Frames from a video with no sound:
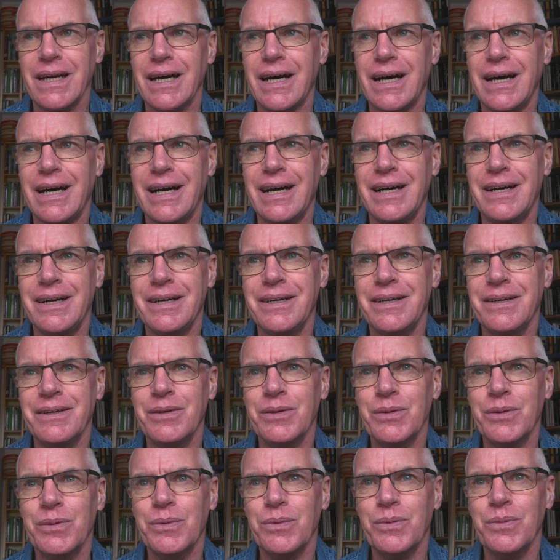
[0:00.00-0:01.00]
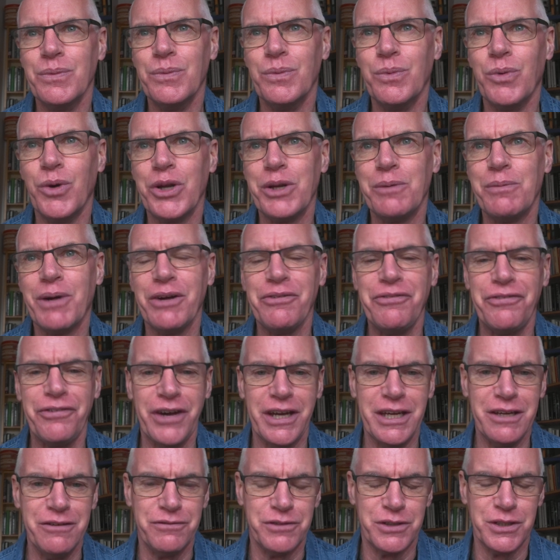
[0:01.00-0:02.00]
One of my
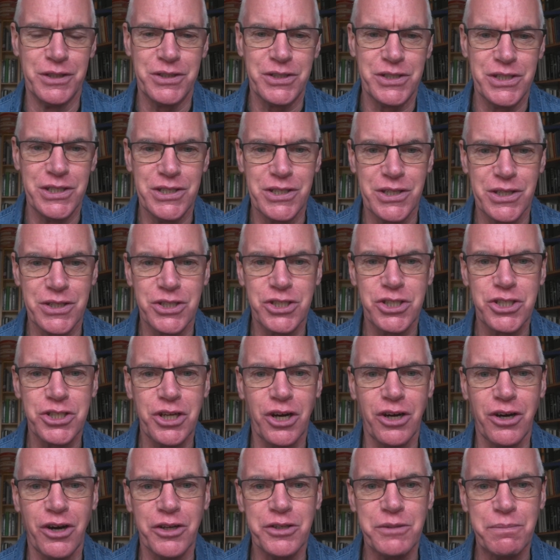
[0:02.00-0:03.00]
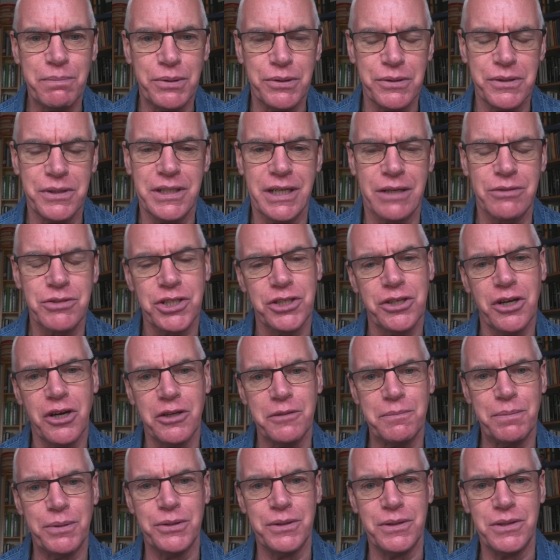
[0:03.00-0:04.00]
favourites is the Start Point. Now,
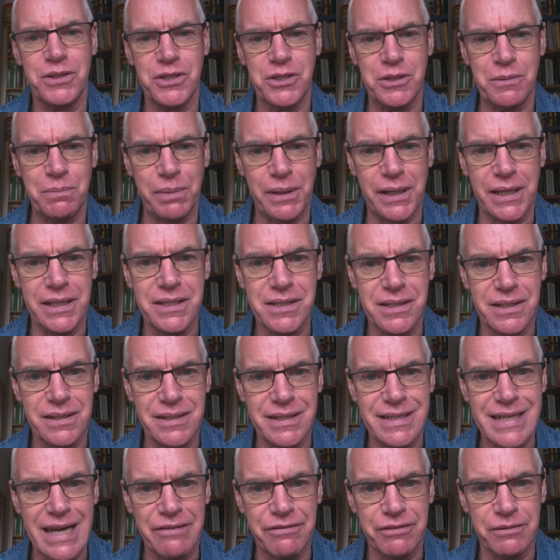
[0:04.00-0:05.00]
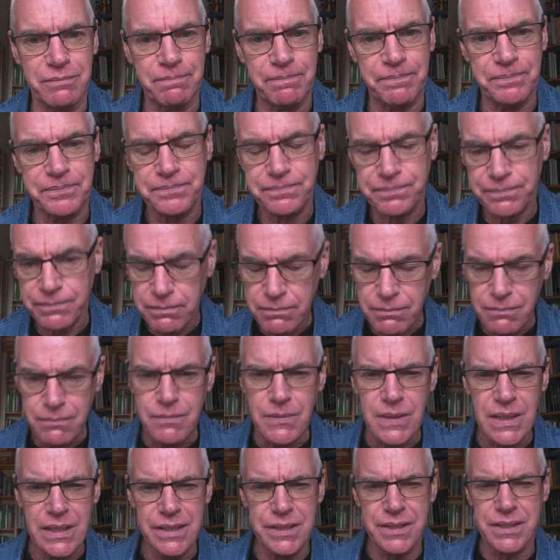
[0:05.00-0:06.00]
Start Point is a place in Devon.
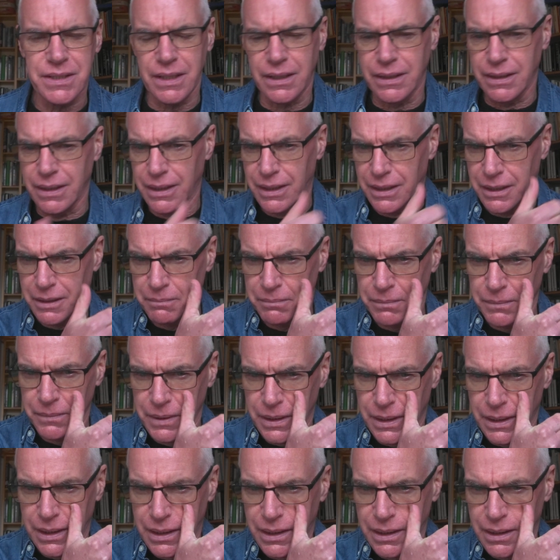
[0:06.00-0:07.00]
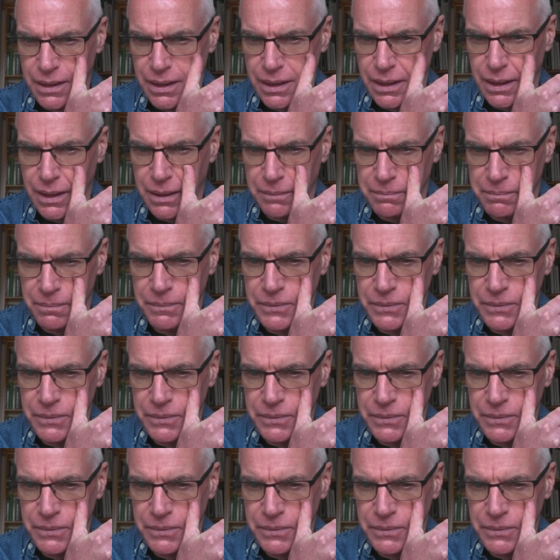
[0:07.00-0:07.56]
It's a